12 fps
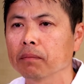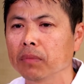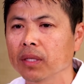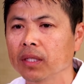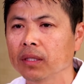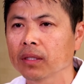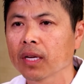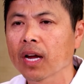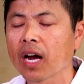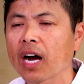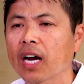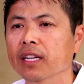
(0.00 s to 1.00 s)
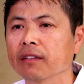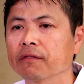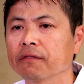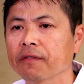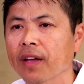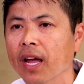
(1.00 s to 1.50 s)
meat, high in
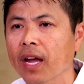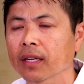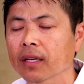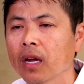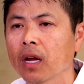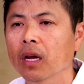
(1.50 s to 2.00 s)
fat,